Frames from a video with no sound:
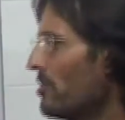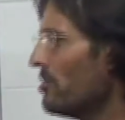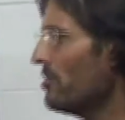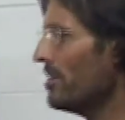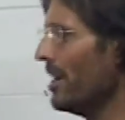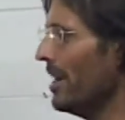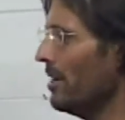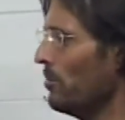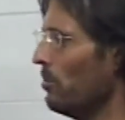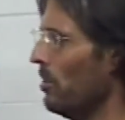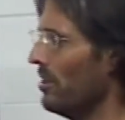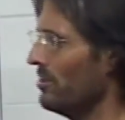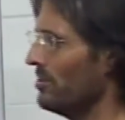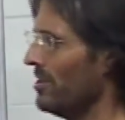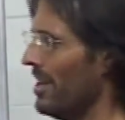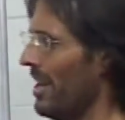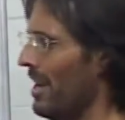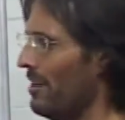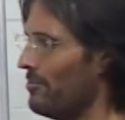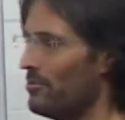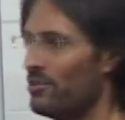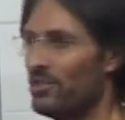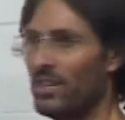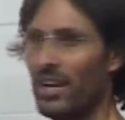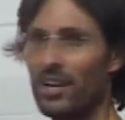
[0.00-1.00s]
do they want to
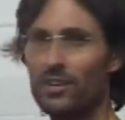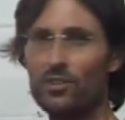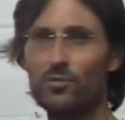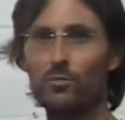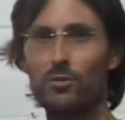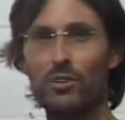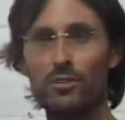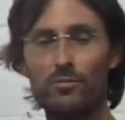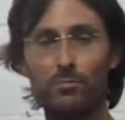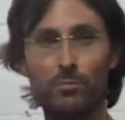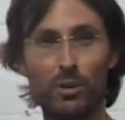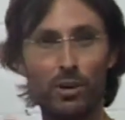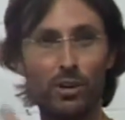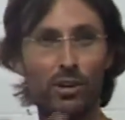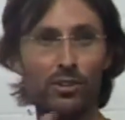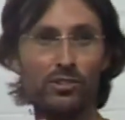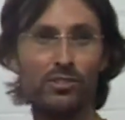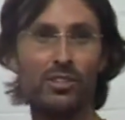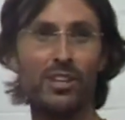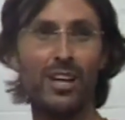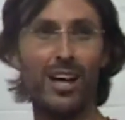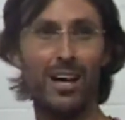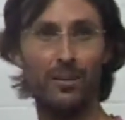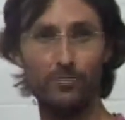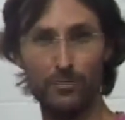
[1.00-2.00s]
have sex with
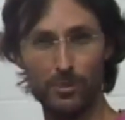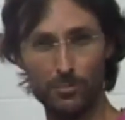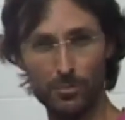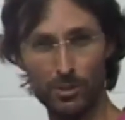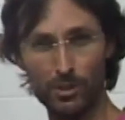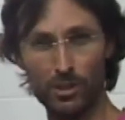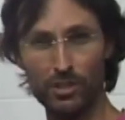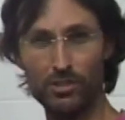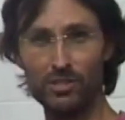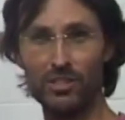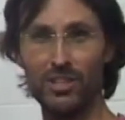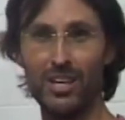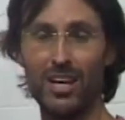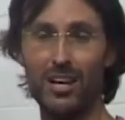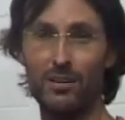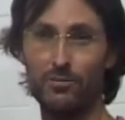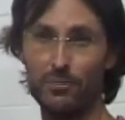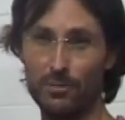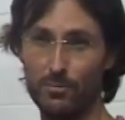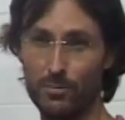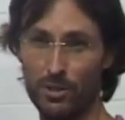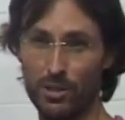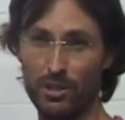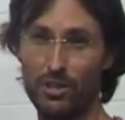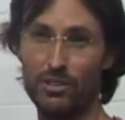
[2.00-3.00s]
person after person
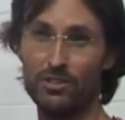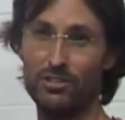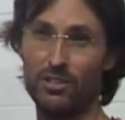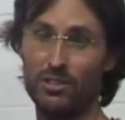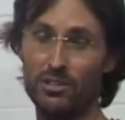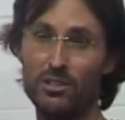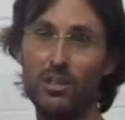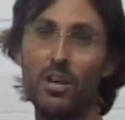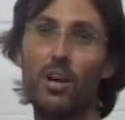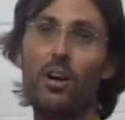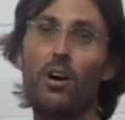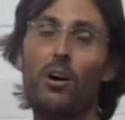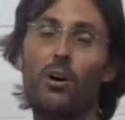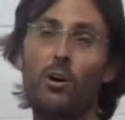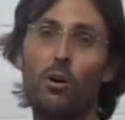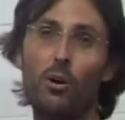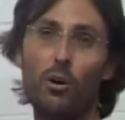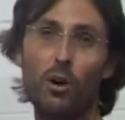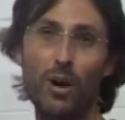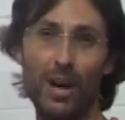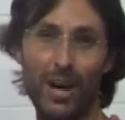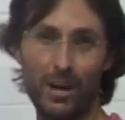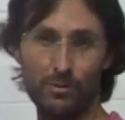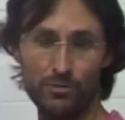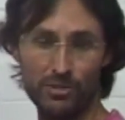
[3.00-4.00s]
after person,
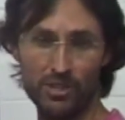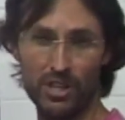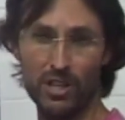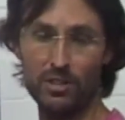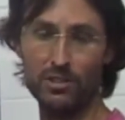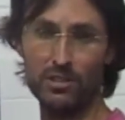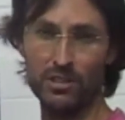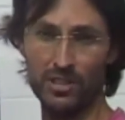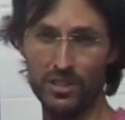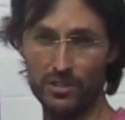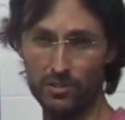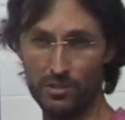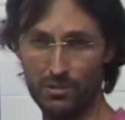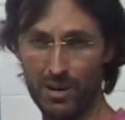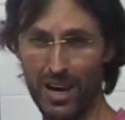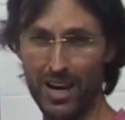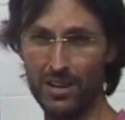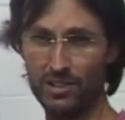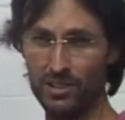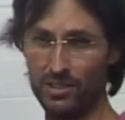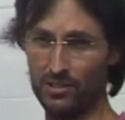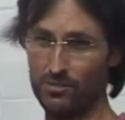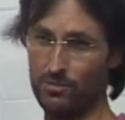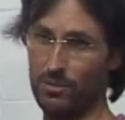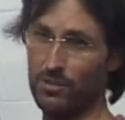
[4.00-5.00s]
or have sexual
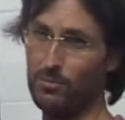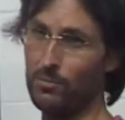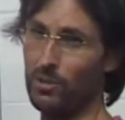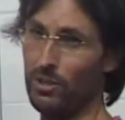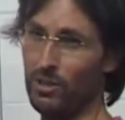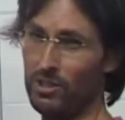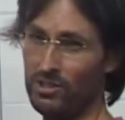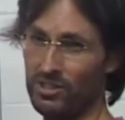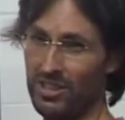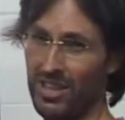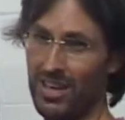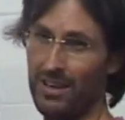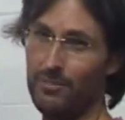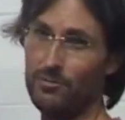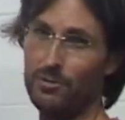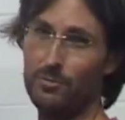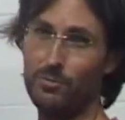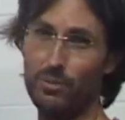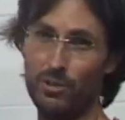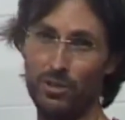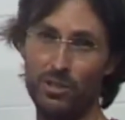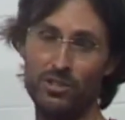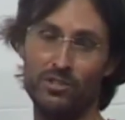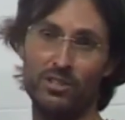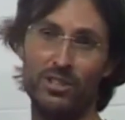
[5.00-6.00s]
interactions with person after
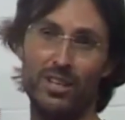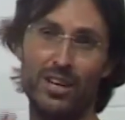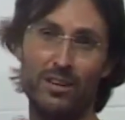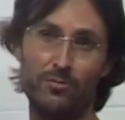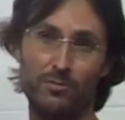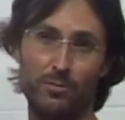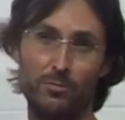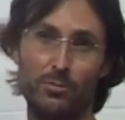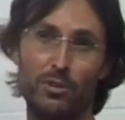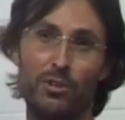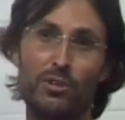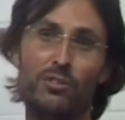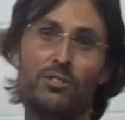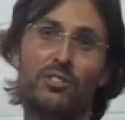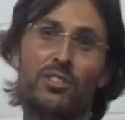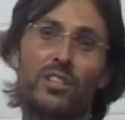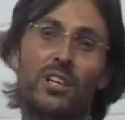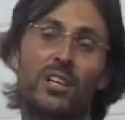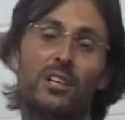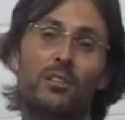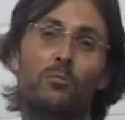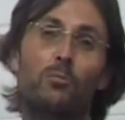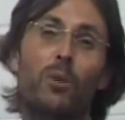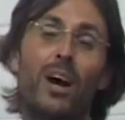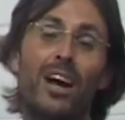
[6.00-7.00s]
person after person
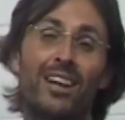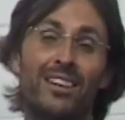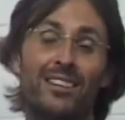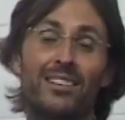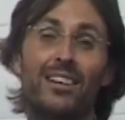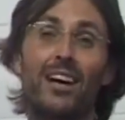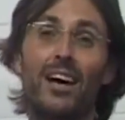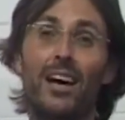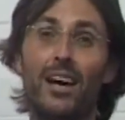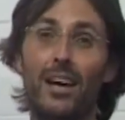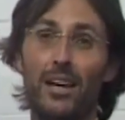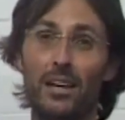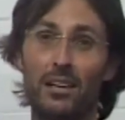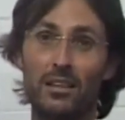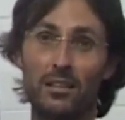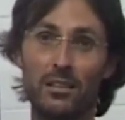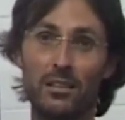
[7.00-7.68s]
in one day?